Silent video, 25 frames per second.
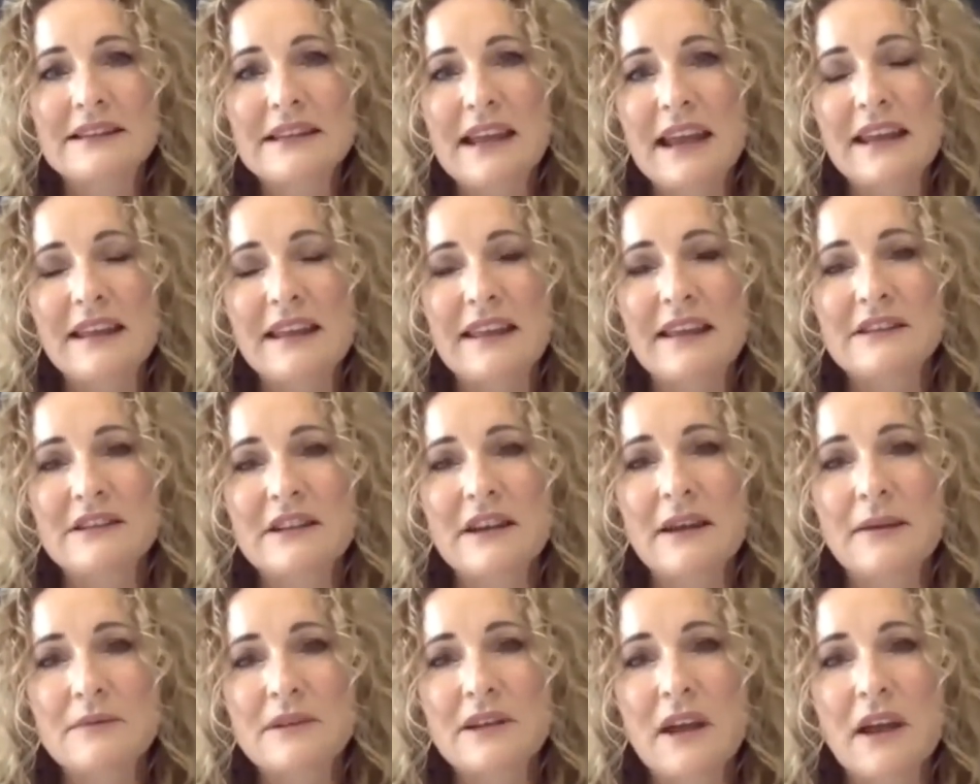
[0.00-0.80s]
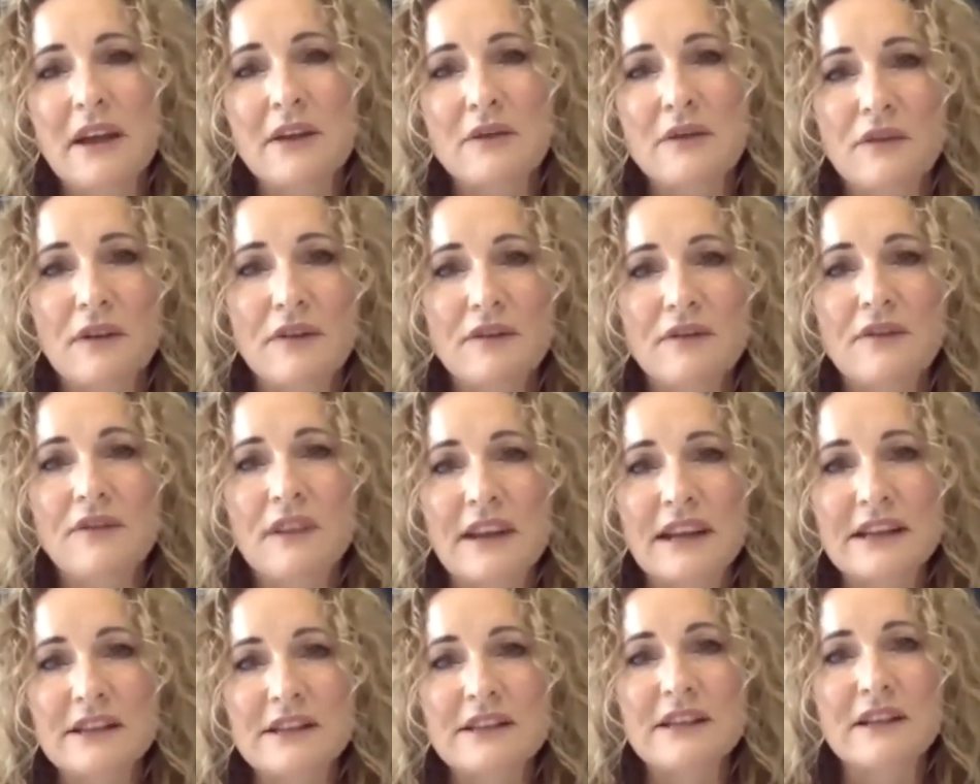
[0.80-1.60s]
taking that time to kind of
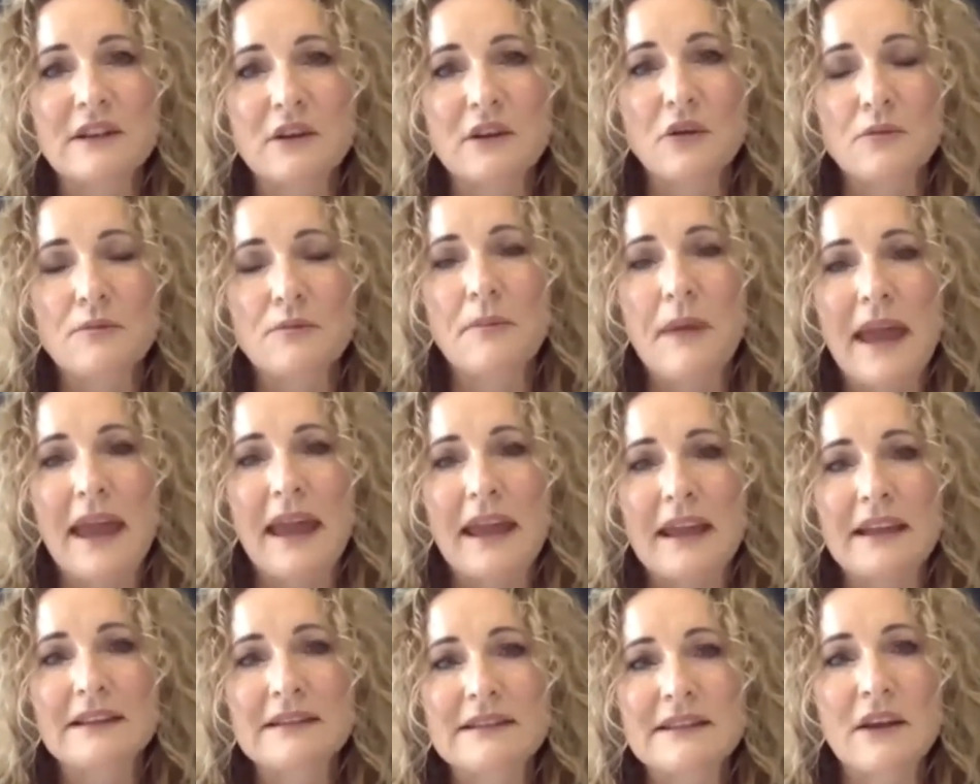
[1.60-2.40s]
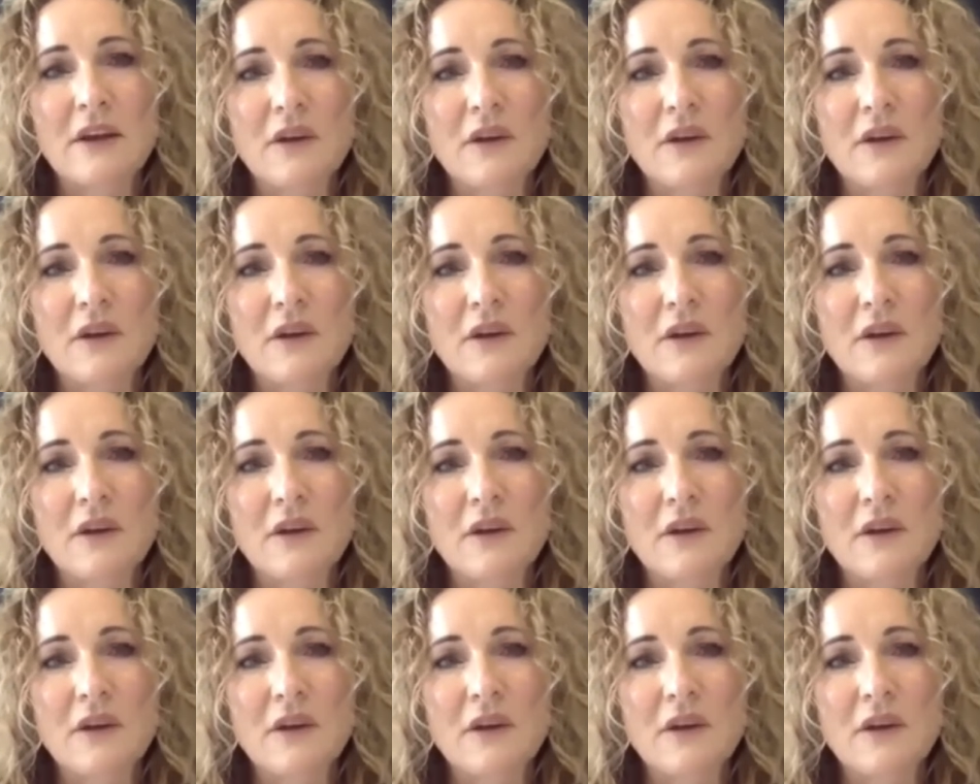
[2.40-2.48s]
reflect and look back.